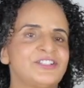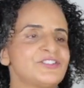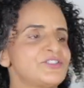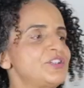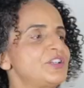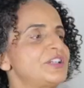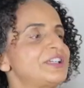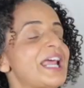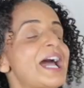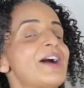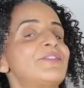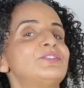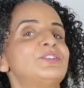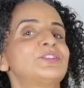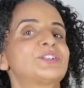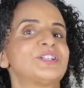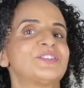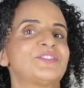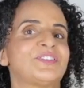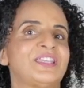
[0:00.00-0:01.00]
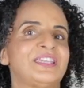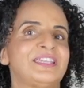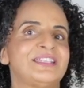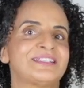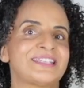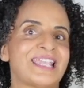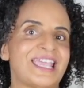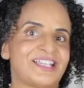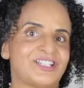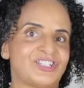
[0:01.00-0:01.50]
so you could have a look at
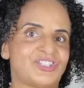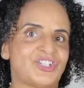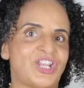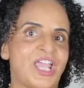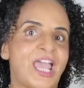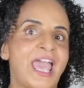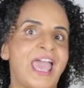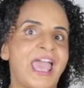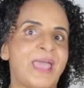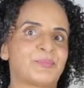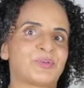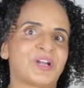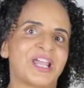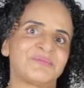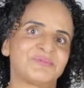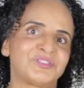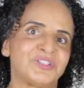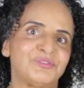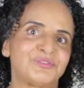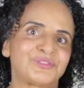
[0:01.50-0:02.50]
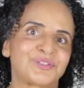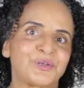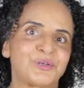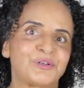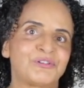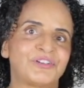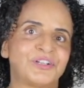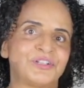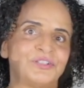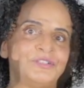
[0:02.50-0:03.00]
the texture hair prep
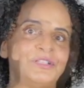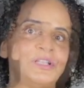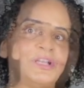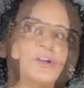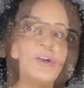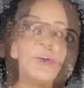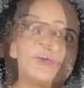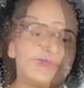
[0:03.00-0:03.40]
tutorial.